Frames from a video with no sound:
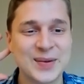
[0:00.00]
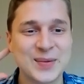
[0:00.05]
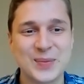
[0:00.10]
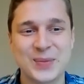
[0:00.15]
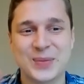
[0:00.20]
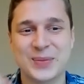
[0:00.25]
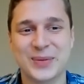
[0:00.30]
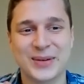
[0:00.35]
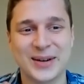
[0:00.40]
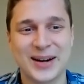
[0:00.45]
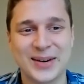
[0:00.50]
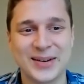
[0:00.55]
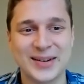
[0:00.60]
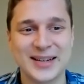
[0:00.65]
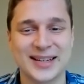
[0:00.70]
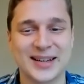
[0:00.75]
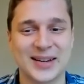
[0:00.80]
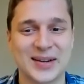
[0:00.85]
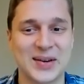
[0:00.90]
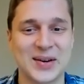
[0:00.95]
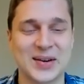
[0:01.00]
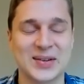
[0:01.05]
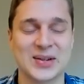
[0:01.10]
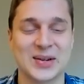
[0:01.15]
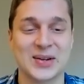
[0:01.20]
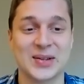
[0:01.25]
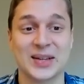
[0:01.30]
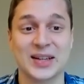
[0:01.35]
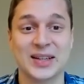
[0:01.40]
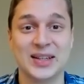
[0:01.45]
Prairie dogs are
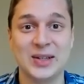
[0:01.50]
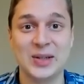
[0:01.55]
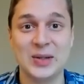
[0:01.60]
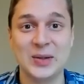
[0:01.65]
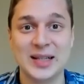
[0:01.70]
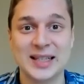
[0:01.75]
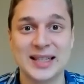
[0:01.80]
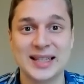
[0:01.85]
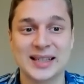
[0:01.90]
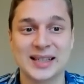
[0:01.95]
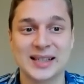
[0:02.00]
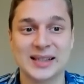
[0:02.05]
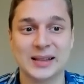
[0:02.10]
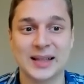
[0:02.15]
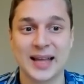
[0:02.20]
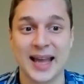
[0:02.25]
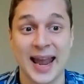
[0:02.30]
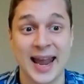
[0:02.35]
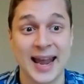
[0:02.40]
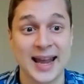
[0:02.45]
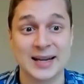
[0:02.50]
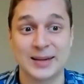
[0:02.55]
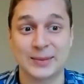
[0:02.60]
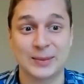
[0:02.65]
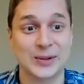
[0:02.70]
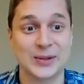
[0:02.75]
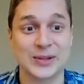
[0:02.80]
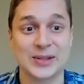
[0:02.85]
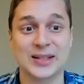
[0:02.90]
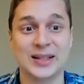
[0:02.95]
the cutest little
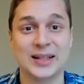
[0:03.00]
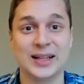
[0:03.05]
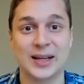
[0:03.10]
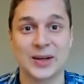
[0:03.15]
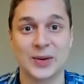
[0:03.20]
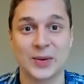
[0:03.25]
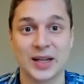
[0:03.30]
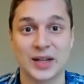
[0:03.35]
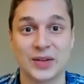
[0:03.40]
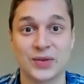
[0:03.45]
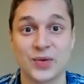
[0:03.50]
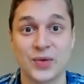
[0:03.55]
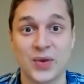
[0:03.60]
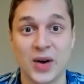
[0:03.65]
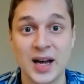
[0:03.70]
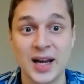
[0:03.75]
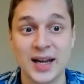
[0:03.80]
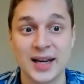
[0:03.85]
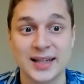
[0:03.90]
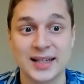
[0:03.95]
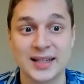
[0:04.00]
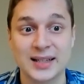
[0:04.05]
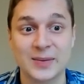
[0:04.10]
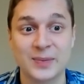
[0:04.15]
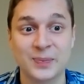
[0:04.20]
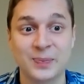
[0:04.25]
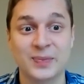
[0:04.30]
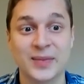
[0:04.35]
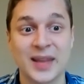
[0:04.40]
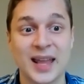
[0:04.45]
animal that you can find.
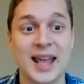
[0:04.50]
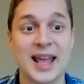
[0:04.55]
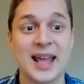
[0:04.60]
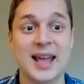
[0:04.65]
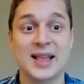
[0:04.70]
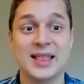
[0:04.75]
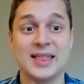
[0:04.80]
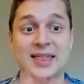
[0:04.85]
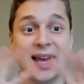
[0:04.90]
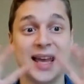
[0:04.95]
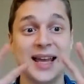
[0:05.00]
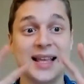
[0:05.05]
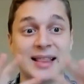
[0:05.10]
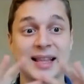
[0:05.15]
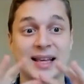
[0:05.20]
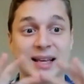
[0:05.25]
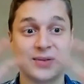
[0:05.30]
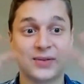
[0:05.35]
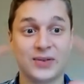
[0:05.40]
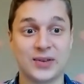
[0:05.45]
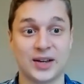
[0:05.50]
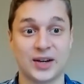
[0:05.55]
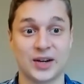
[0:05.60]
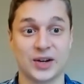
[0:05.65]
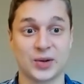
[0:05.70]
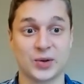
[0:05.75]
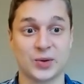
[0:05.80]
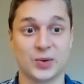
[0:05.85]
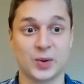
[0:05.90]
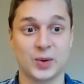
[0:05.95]
They live in a
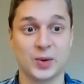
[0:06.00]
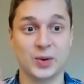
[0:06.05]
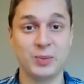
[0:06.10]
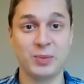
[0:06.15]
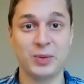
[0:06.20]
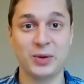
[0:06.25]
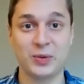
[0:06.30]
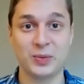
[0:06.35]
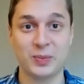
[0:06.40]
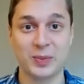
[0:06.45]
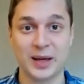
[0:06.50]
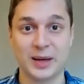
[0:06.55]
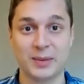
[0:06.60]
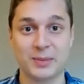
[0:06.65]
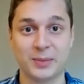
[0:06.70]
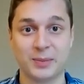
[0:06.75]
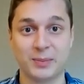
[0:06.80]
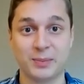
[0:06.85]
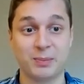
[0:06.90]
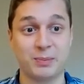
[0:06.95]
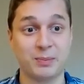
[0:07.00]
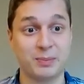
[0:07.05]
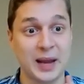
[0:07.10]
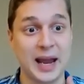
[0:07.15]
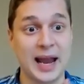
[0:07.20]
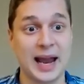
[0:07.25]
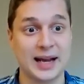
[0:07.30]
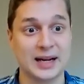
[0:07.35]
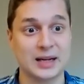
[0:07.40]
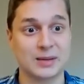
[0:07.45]
group of
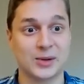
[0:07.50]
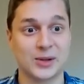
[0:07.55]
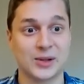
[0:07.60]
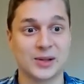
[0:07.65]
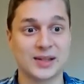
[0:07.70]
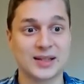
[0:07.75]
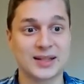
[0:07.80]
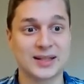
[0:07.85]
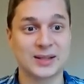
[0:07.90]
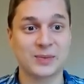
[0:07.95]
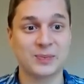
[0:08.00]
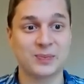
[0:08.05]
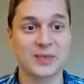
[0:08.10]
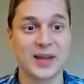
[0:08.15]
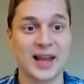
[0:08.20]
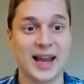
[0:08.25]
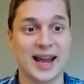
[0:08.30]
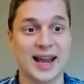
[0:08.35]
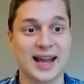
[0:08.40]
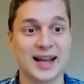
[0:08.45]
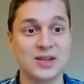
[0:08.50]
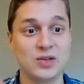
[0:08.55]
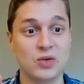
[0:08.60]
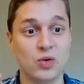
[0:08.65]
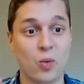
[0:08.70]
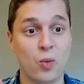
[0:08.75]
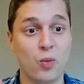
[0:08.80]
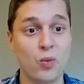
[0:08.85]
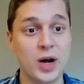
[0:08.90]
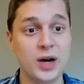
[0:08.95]
animals, and
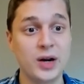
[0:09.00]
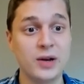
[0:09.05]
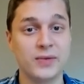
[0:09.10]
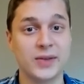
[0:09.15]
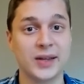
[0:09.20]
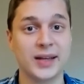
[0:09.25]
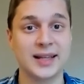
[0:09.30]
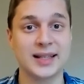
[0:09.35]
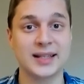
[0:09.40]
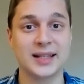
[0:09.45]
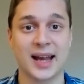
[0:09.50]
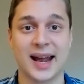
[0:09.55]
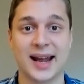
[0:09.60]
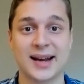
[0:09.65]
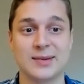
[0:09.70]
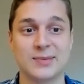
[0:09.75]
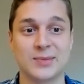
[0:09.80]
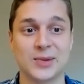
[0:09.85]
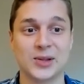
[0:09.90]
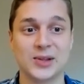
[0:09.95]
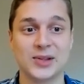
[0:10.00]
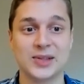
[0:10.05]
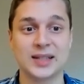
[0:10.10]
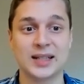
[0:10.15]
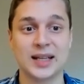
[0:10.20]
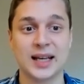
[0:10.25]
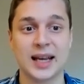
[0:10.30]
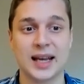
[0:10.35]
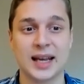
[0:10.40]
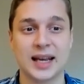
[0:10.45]
one of these animals
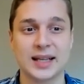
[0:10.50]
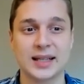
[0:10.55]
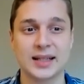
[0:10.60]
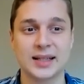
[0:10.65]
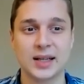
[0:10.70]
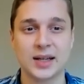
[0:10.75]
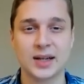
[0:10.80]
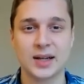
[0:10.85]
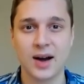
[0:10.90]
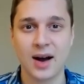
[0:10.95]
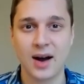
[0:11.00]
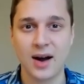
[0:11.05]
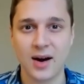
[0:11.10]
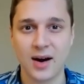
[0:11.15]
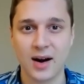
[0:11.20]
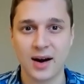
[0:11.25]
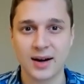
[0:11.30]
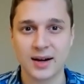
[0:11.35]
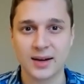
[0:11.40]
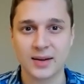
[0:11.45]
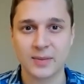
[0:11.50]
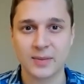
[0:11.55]
is the guard.